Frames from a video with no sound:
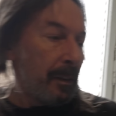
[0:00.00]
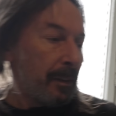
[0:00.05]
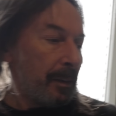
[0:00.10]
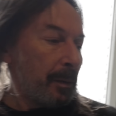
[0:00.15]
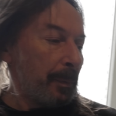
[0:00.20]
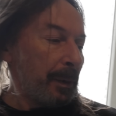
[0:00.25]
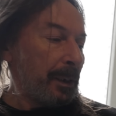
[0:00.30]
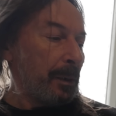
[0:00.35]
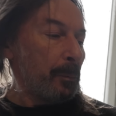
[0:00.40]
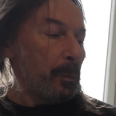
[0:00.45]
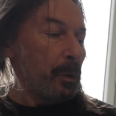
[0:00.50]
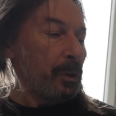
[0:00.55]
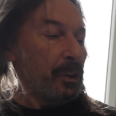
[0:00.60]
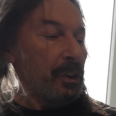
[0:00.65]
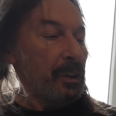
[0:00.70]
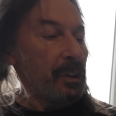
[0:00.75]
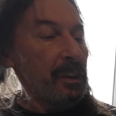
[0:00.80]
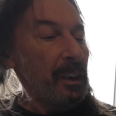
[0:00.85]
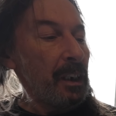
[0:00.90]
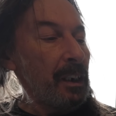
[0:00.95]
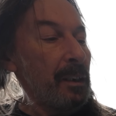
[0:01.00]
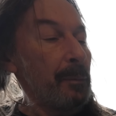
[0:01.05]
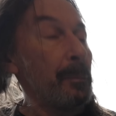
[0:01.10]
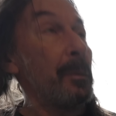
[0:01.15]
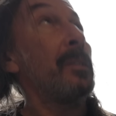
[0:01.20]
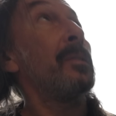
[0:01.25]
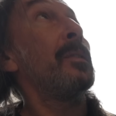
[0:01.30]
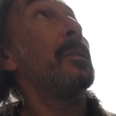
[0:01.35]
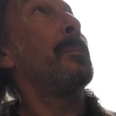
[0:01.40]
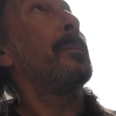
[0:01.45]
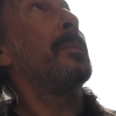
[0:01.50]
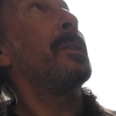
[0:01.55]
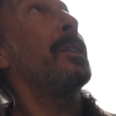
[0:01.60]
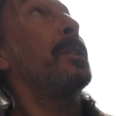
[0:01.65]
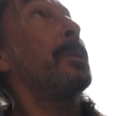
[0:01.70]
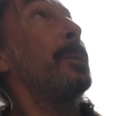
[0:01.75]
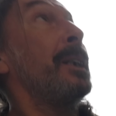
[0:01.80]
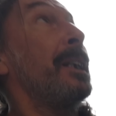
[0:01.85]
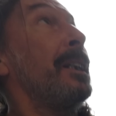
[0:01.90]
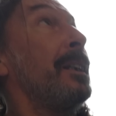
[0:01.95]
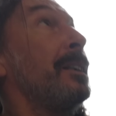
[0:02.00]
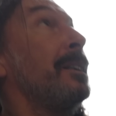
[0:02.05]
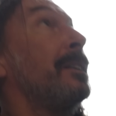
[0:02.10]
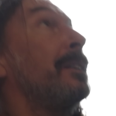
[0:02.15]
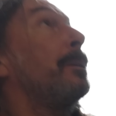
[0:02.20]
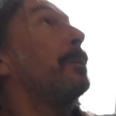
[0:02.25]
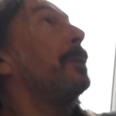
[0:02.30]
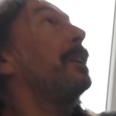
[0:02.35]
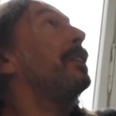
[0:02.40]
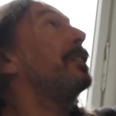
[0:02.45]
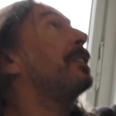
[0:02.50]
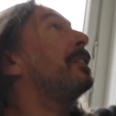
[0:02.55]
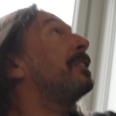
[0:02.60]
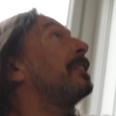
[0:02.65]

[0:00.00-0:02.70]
So we can wash the ceiling with them, because we could actually reach the